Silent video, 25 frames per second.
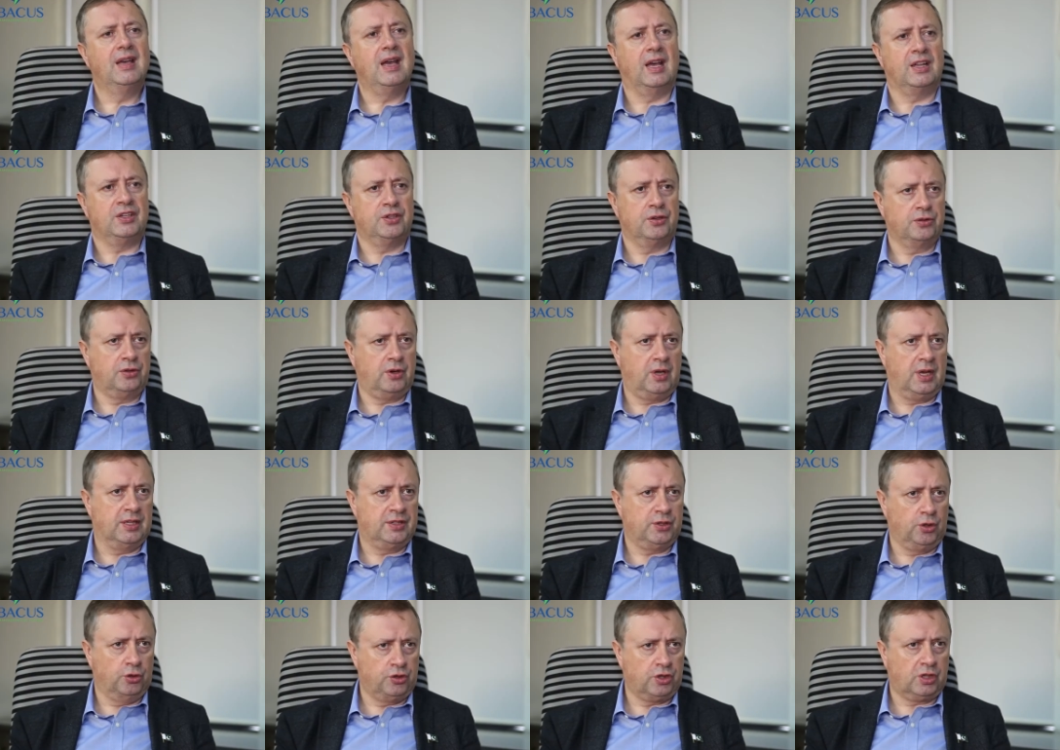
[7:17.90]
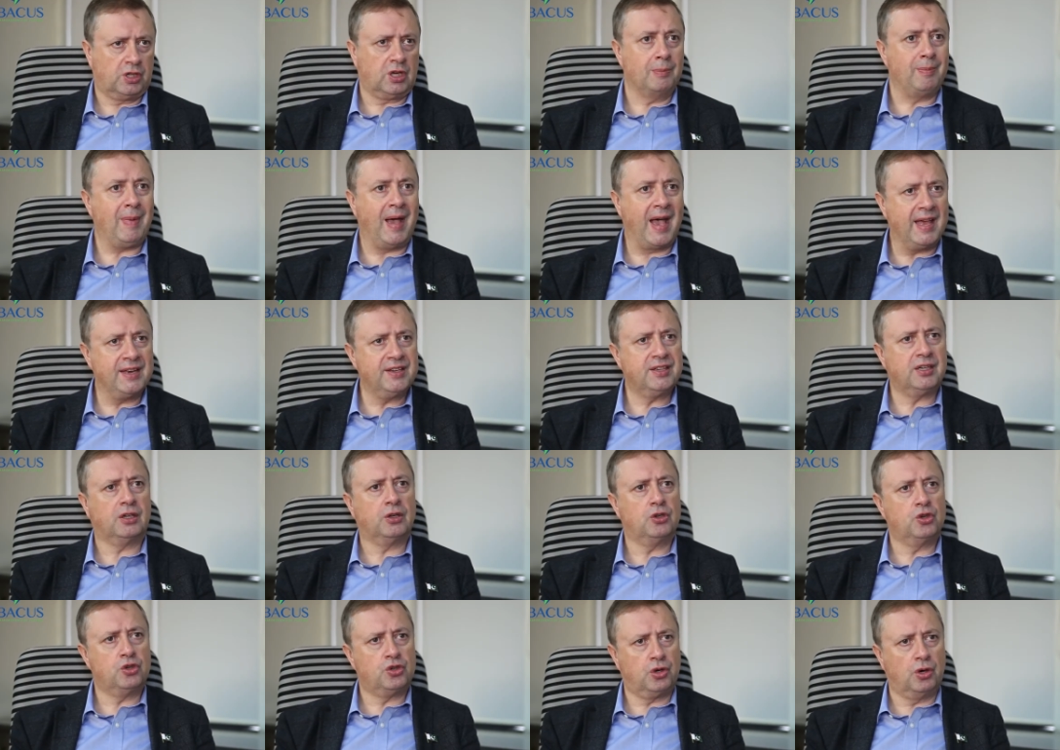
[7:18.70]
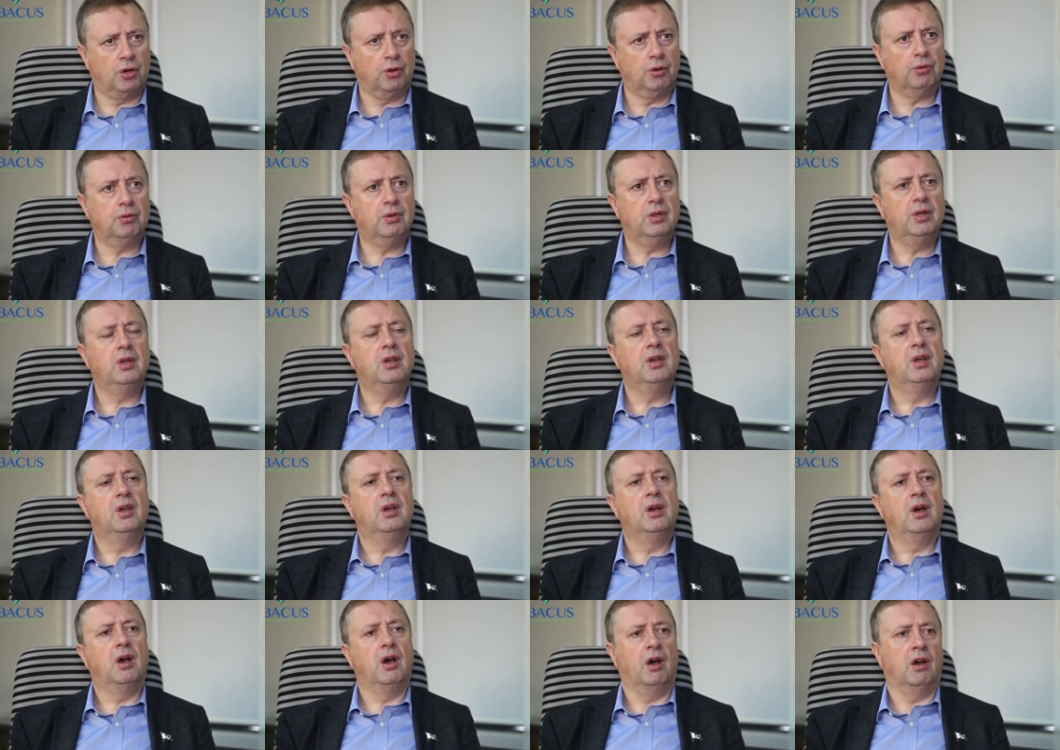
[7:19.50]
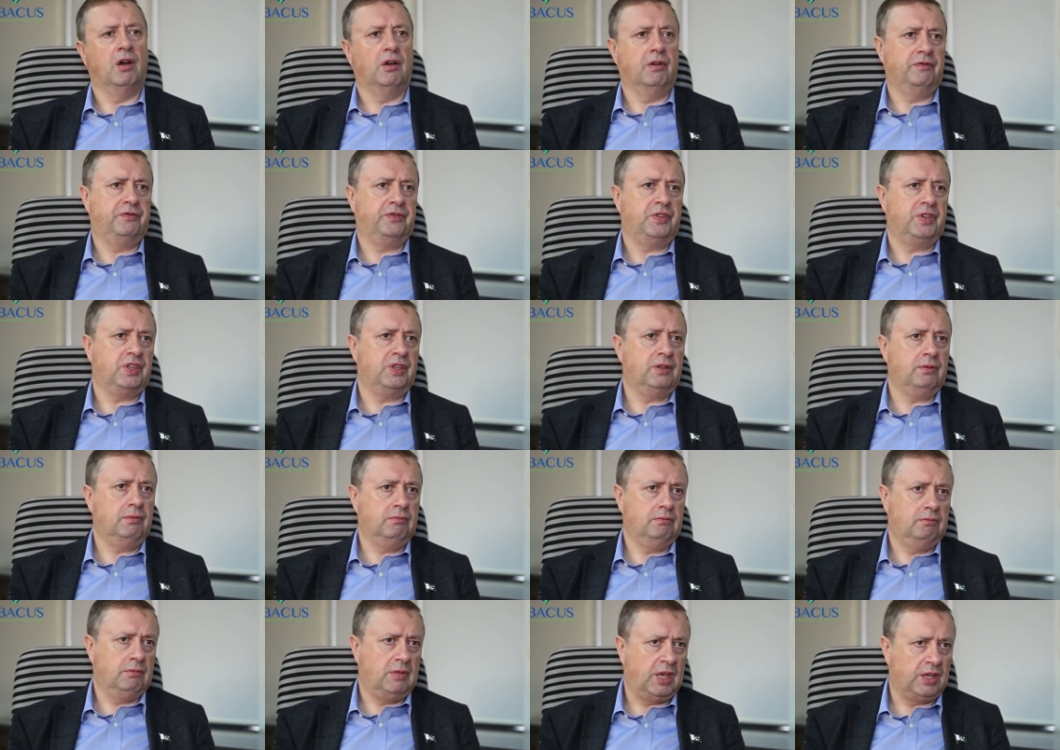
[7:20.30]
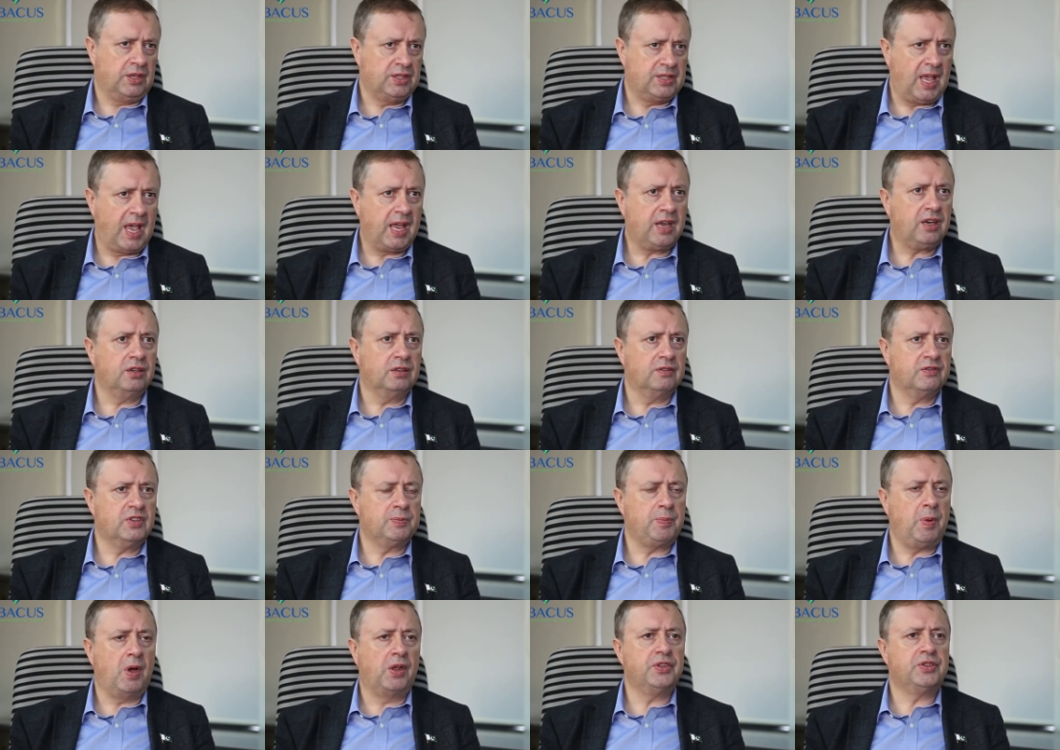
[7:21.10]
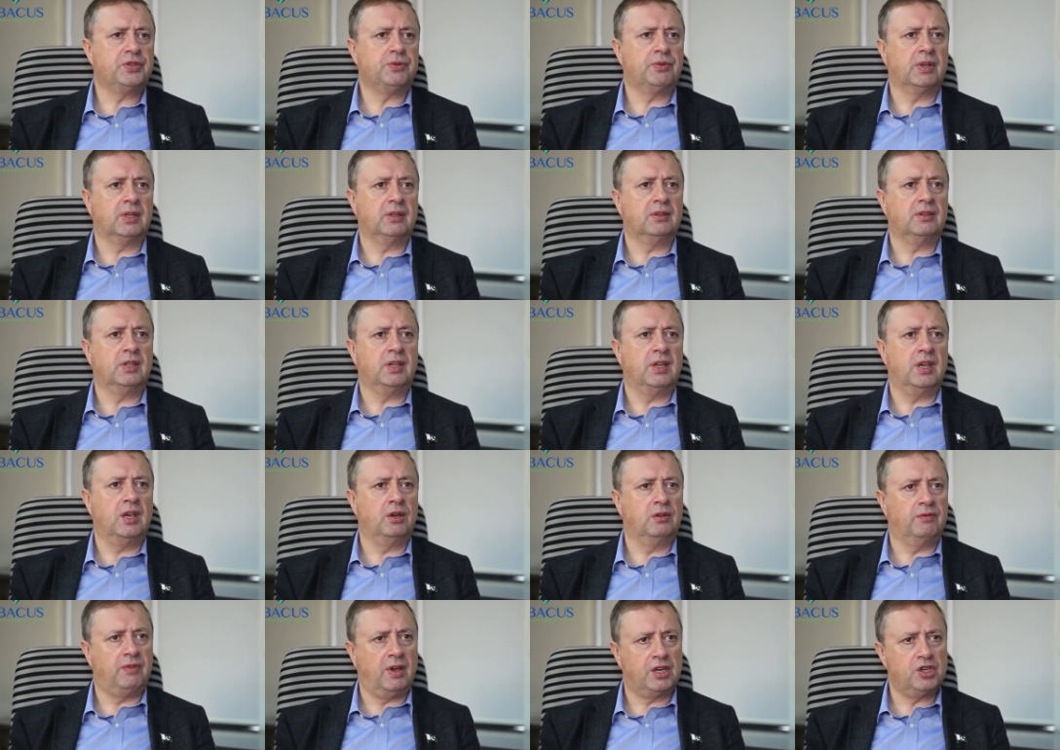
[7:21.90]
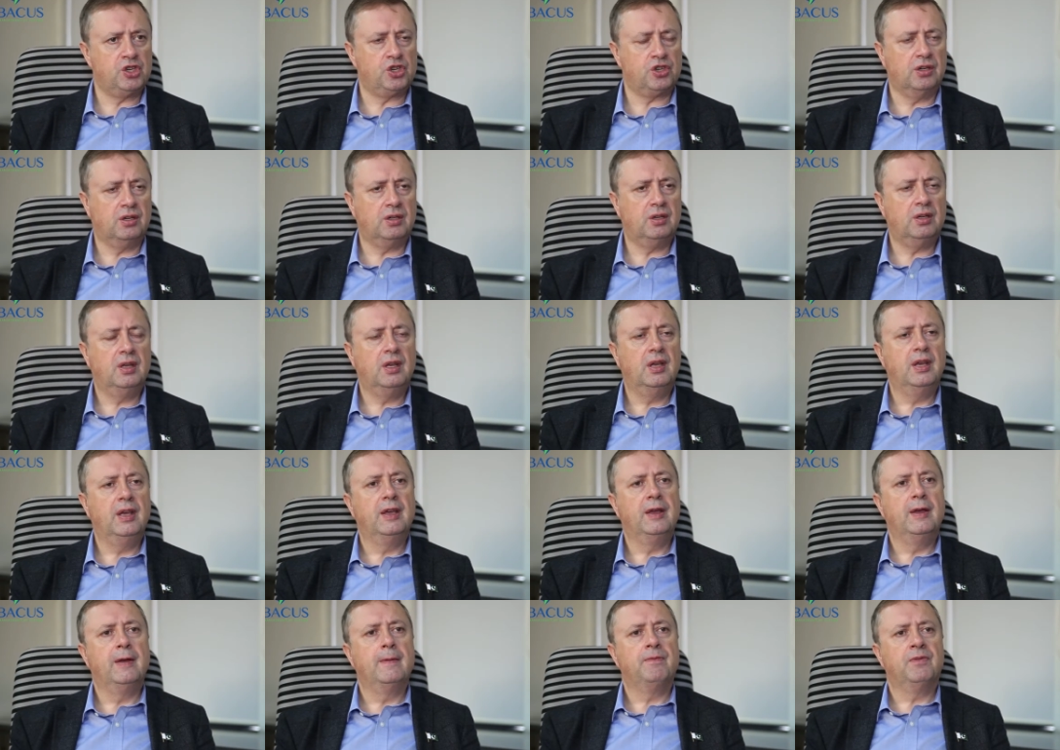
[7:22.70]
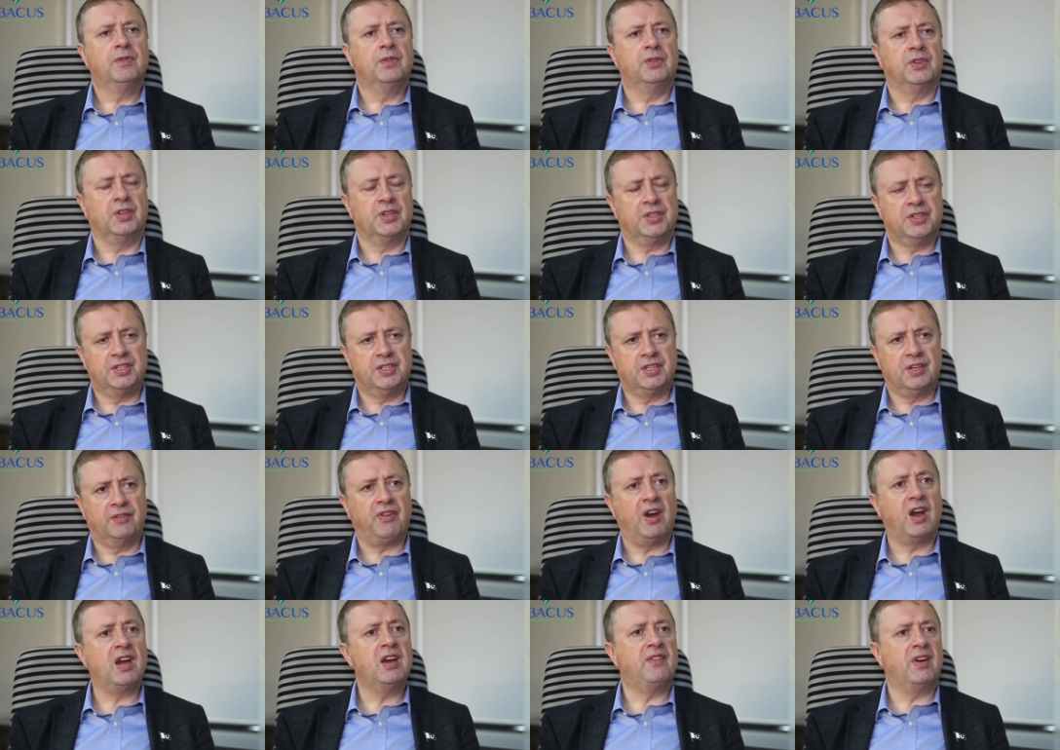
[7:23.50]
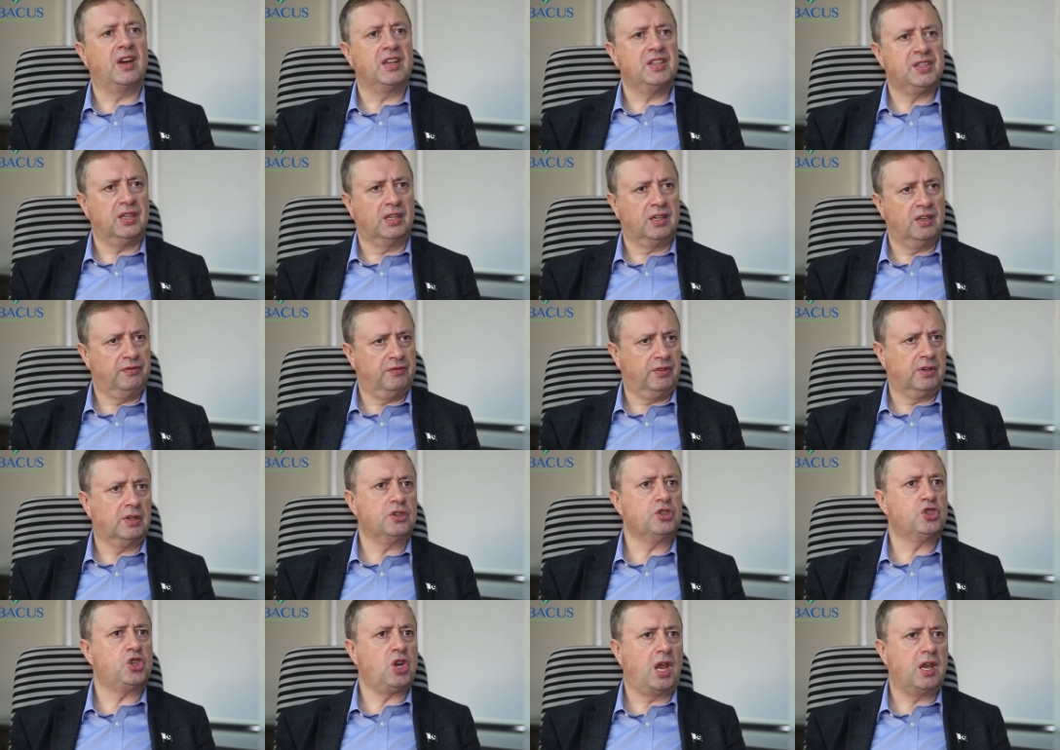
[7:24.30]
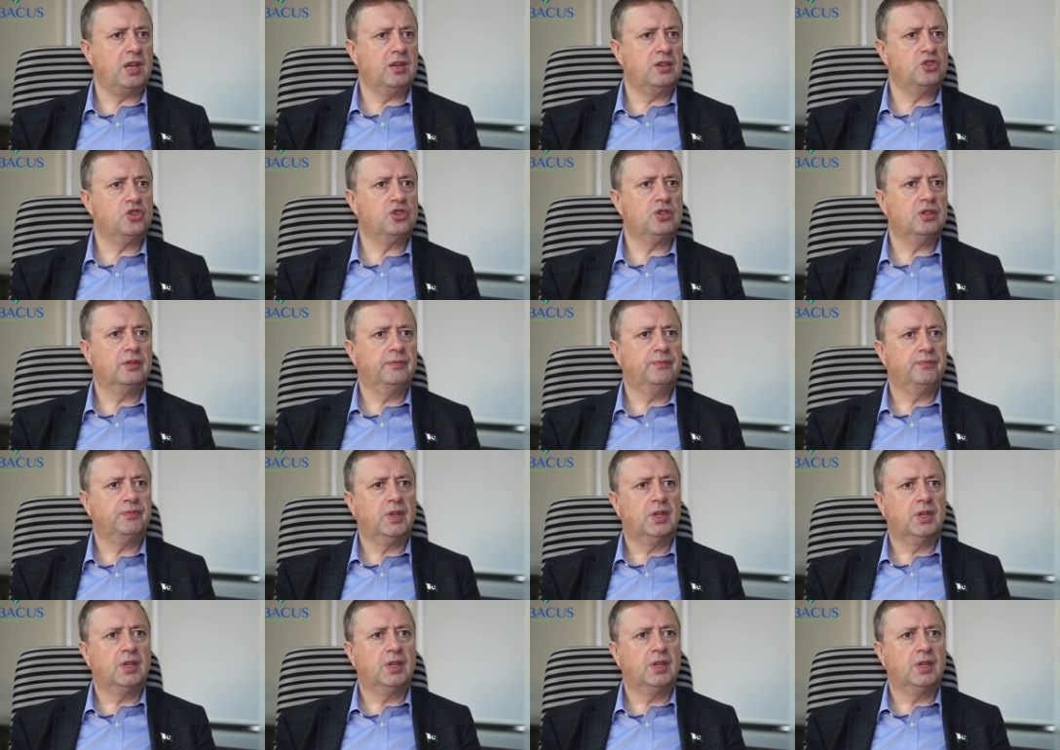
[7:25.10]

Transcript: is under command and control of the executive sponsoring the innovation, this is a very significant change.